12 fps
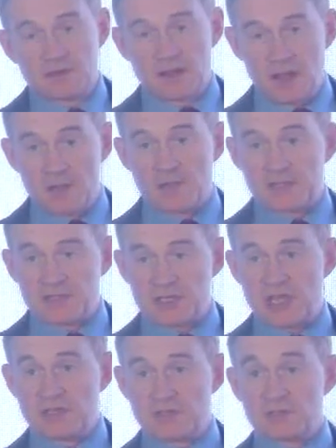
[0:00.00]
climate
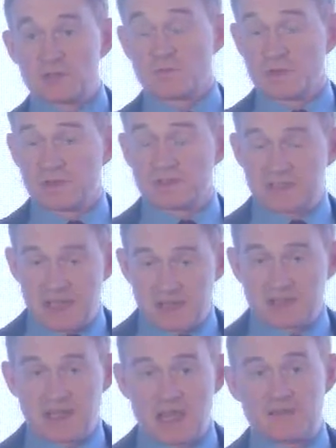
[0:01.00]
change would
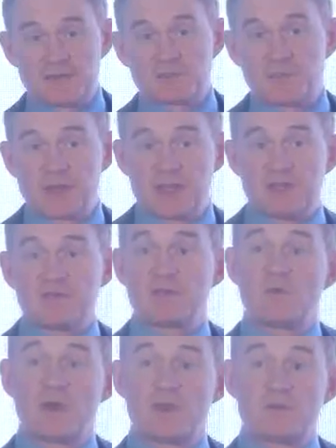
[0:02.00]
tend to have us believe
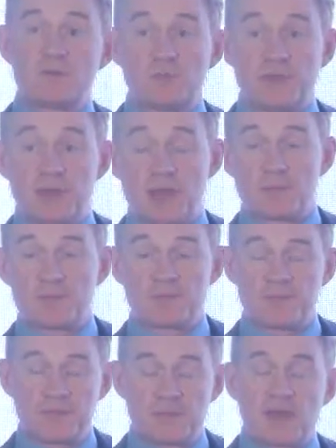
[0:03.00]
that weather will be
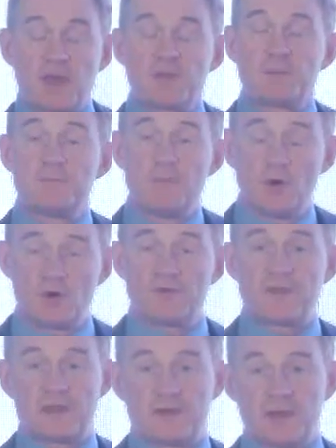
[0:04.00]
becoming more
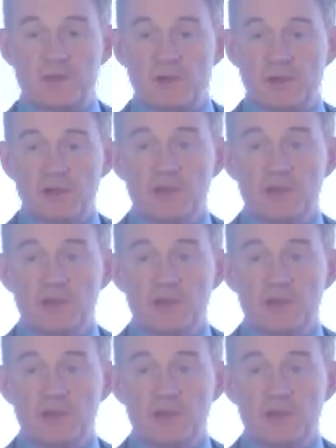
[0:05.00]
variable,